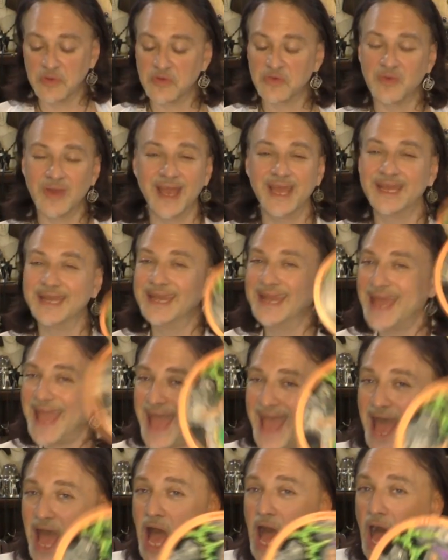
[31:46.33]
But right
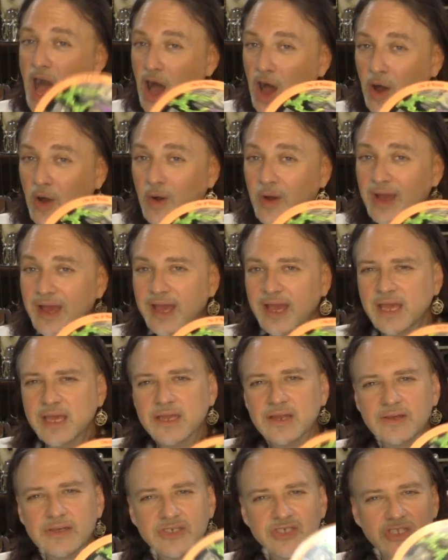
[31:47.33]
now,
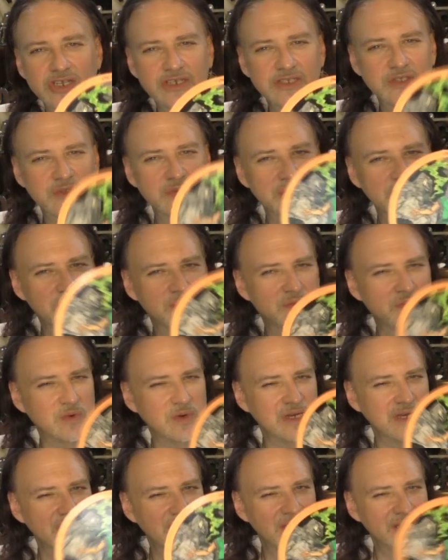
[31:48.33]
it all starts with
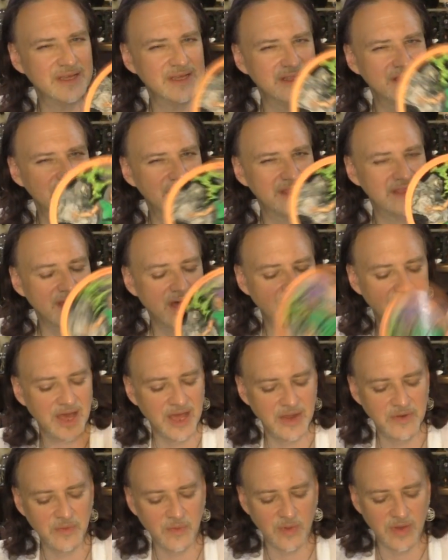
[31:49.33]
one
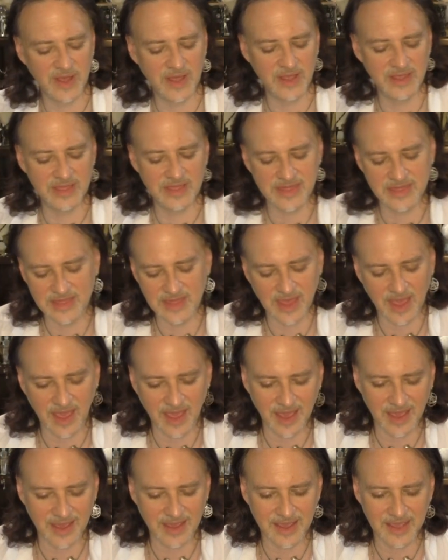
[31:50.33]
thought, one
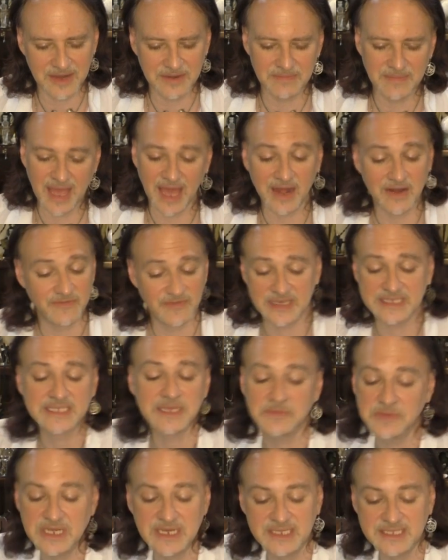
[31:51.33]
thing in manifest.
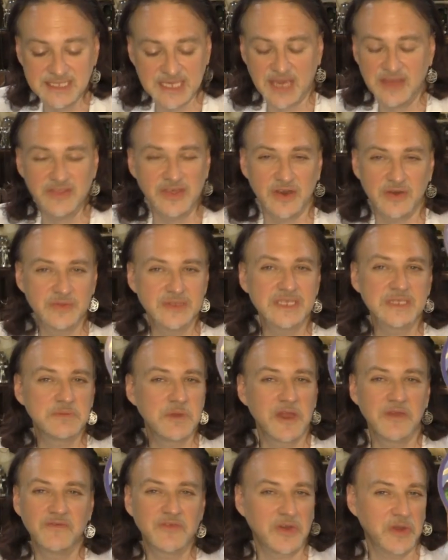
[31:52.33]
I'm going to say, though, this
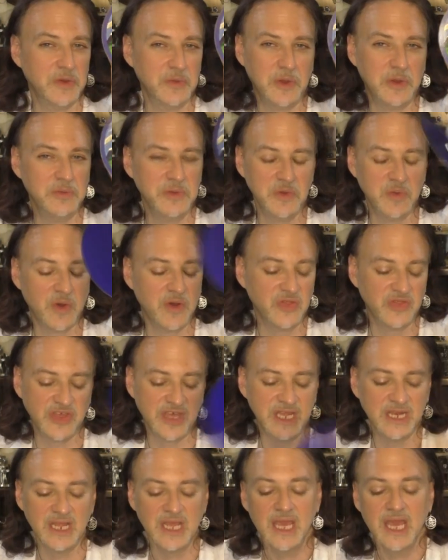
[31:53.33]
might very well be worth
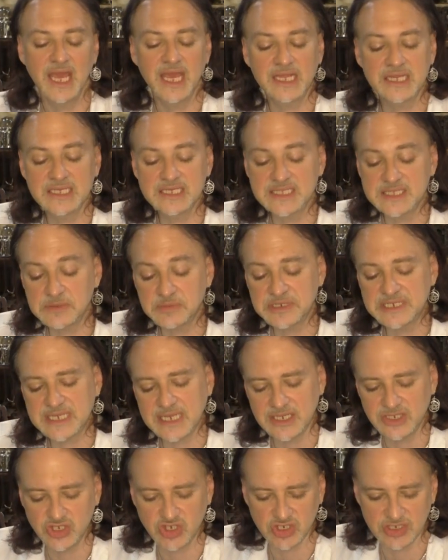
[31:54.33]
it. At least the
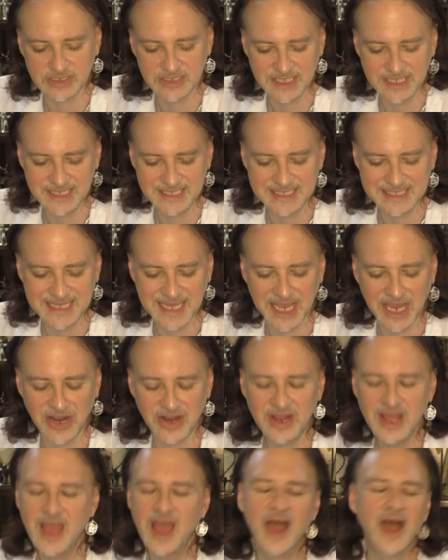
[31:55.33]
potential is
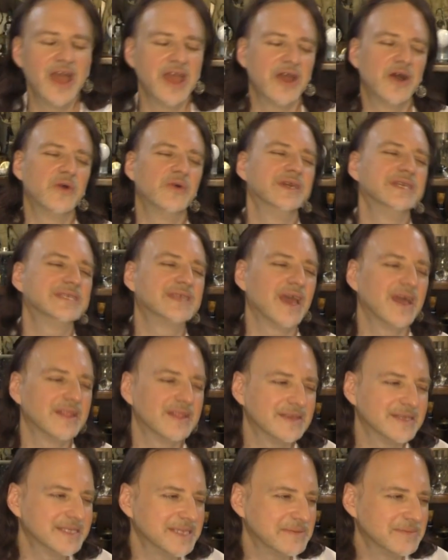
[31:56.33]
there. I always
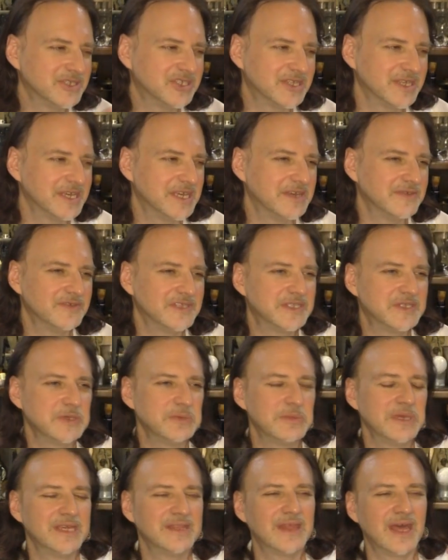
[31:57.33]
get this image, they give it
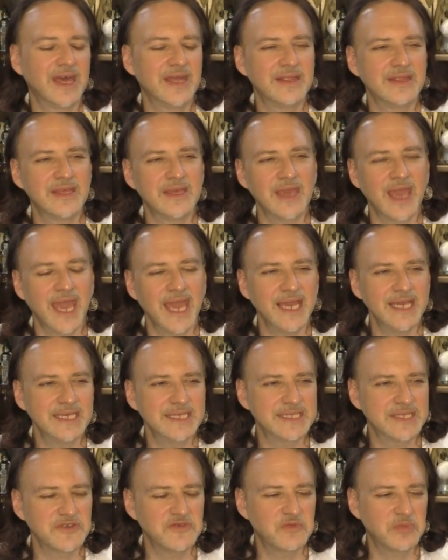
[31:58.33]
to me, that the
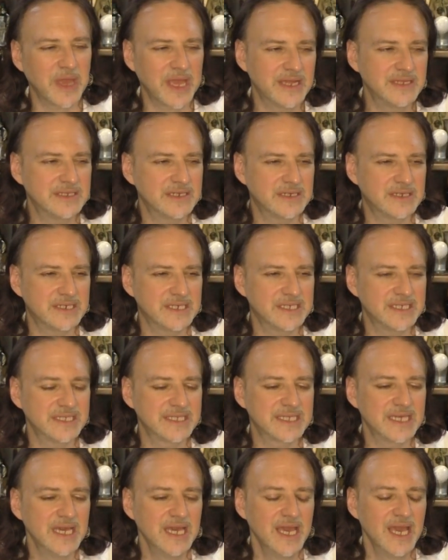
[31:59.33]
Ace of
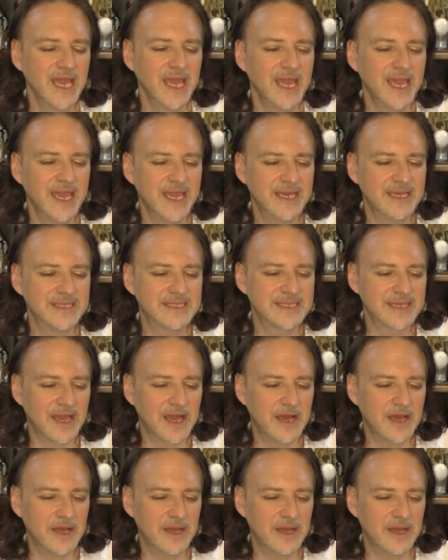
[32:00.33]
Pentacles is...